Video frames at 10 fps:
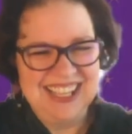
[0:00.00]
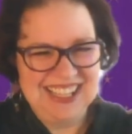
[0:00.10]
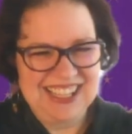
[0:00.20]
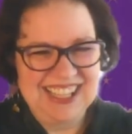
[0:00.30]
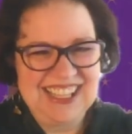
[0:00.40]

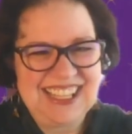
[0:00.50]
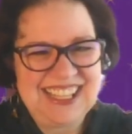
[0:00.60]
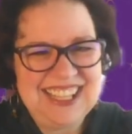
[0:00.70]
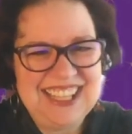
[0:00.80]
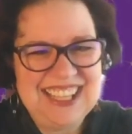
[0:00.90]

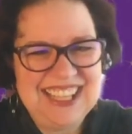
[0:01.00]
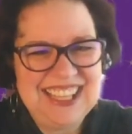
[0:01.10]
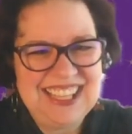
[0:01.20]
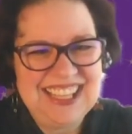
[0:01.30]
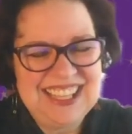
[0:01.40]

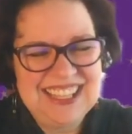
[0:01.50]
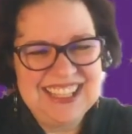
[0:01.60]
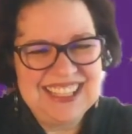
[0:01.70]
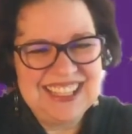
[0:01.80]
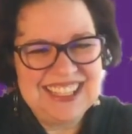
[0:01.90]

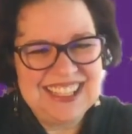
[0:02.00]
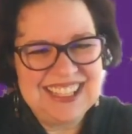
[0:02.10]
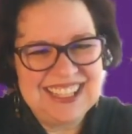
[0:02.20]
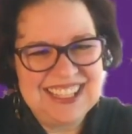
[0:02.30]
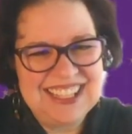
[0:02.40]

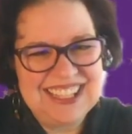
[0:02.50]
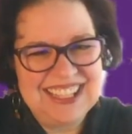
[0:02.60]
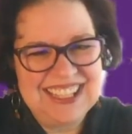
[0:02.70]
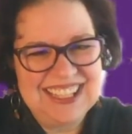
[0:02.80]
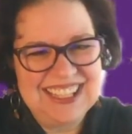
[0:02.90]

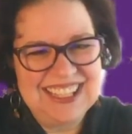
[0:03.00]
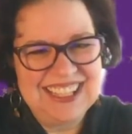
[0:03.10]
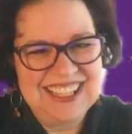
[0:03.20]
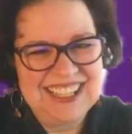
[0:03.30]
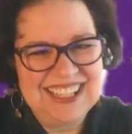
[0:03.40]

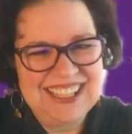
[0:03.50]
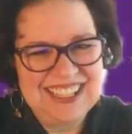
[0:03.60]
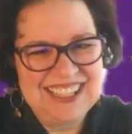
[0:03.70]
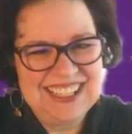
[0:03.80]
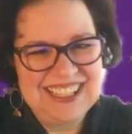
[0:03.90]

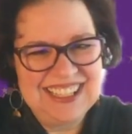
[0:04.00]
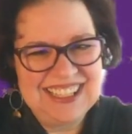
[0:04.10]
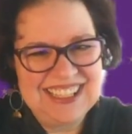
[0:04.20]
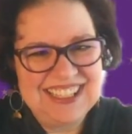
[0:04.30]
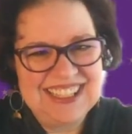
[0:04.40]

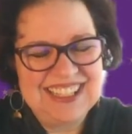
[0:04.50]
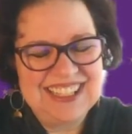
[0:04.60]
[no speech]